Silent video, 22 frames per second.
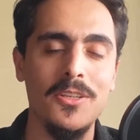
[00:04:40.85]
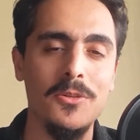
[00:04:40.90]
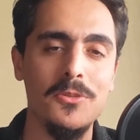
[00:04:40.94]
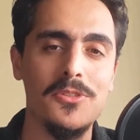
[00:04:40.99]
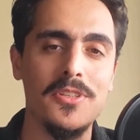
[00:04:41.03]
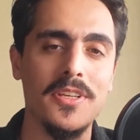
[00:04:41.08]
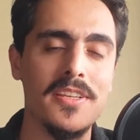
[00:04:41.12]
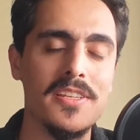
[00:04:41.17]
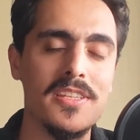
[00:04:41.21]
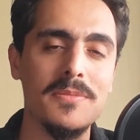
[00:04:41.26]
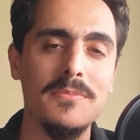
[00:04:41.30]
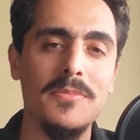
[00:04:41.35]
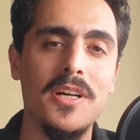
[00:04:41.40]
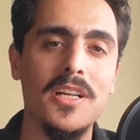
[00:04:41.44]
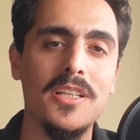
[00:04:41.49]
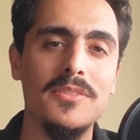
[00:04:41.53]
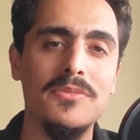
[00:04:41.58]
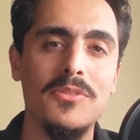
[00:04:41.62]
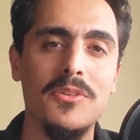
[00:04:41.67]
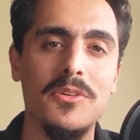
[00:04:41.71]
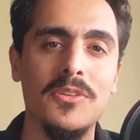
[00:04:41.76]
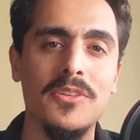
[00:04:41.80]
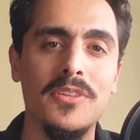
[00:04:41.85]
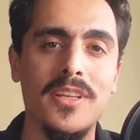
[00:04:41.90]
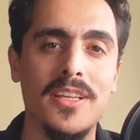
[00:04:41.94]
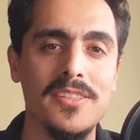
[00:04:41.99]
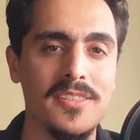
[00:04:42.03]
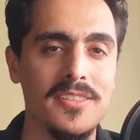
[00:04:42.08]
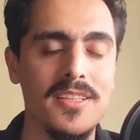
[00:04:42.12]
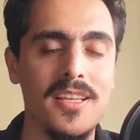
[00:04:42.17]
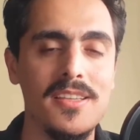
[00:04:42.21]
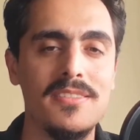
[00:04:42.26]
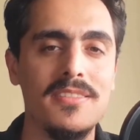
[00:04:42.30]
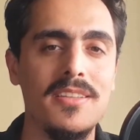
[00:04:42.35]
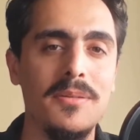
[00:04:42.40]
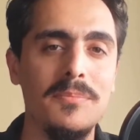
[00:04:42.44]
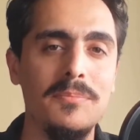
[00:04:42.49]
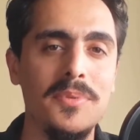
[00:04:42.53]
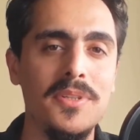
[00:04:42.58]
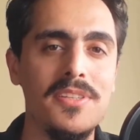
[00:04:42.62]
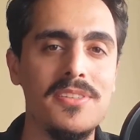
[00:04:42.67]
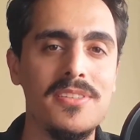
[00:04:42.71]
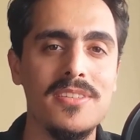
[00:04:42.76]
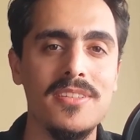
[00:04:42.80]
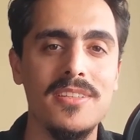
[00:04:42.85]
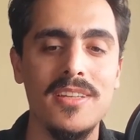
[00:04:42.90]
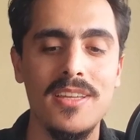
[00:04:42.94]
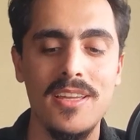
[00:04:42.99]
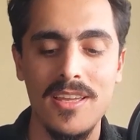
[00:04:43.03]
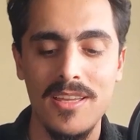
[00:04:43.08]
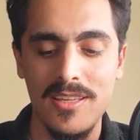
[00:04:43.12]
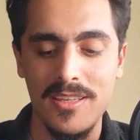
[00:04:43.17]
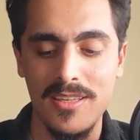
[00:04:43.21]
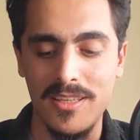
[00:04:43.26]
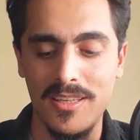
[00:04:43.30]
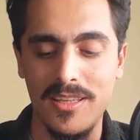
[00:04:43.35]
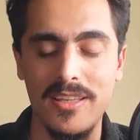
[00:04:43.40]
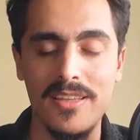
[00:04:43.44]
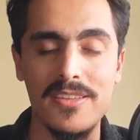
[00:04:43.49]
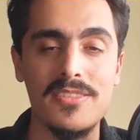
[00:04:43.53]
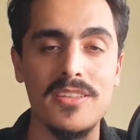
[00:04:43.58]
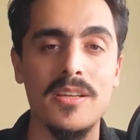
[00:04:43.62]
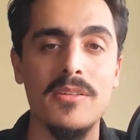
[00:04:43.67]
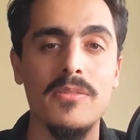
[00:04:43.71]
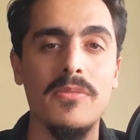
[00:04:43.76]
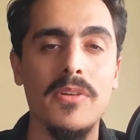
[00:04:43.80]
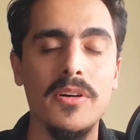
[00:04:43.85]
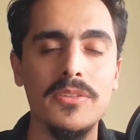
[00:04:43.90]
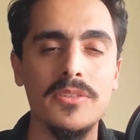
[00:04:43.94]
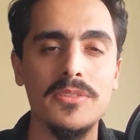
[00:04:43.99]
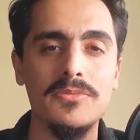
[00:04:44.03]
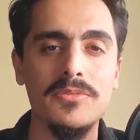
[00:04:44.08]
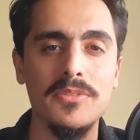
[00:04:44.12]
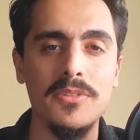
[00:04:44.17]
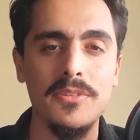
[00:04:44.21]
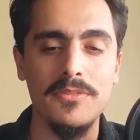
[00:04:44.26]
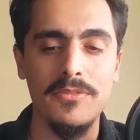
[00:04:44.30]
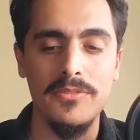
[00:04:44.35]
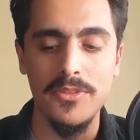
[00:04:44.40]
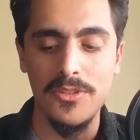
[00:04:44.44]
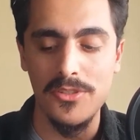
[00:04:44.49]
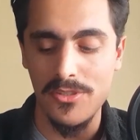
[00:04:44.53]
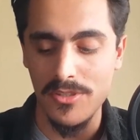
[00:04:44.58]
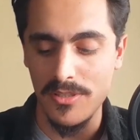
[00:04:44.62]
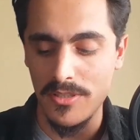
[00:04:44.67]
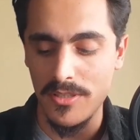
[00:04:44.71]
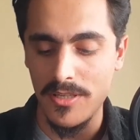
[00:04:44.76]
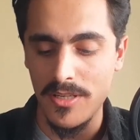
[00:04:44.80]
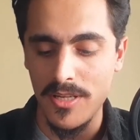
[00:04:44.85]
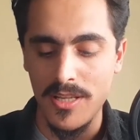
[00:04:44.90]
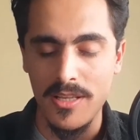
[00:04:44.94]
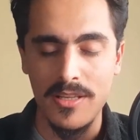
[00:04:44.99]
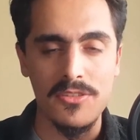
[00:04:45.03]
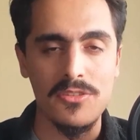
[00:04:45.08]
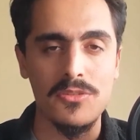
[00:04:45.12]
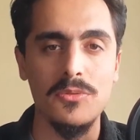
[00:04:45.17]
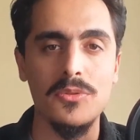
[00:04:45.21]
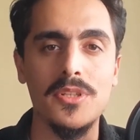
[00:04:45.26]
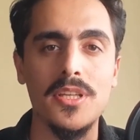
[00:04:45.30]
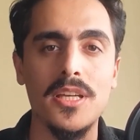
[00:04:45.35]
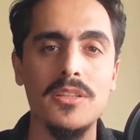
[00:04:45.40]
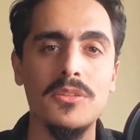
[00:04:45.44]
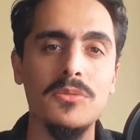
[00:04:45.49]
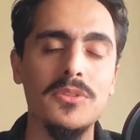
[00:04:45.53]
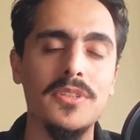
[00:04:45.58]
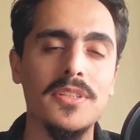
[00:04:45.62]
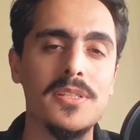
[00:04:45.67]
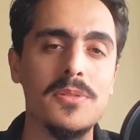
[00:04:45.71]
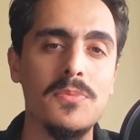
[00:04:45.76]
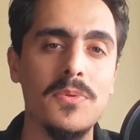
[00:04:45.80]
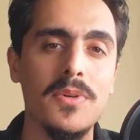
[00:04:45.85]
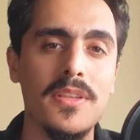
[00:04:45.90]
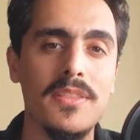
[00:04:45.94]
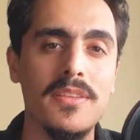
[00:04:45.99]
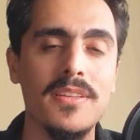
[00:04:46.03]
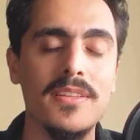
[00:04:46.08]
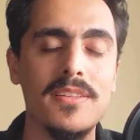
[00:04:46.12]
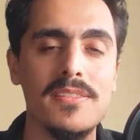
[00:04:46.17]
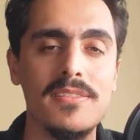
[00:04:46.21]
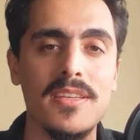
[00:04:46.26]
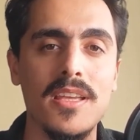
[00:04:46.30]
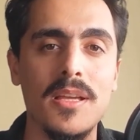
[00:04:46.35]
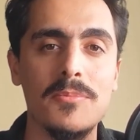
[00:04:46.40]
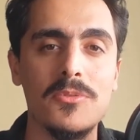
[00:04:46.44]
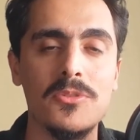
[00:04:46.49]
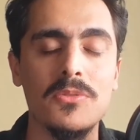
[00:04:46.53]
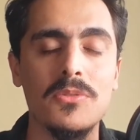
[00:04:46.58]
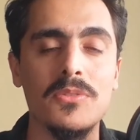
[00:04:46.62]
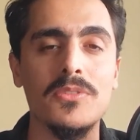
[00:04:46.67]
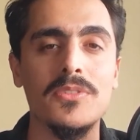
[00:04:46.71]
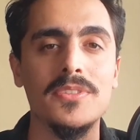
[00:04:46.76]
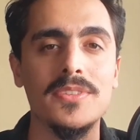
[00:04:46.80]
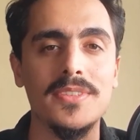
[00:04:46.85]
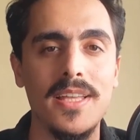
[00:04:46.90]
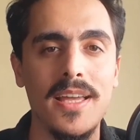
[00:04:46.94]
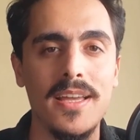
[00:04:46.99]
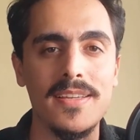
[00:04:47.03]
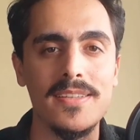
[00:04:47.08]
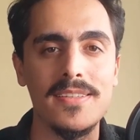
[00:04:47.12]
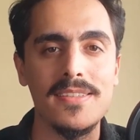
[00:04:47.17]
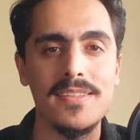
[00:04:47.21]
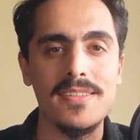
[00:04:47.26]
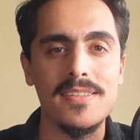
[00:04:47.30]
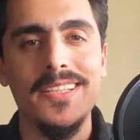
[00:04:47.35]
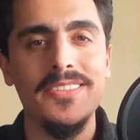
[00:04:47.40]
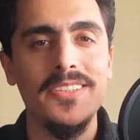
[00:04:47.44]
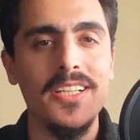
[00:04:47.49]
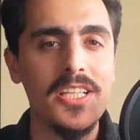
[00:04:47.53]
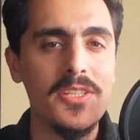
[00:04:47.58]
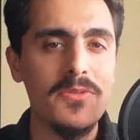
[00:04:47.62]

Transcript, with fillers: Using a smartphone as a desktop P C is a wonderful feature, so you can do this with Samsung Dex.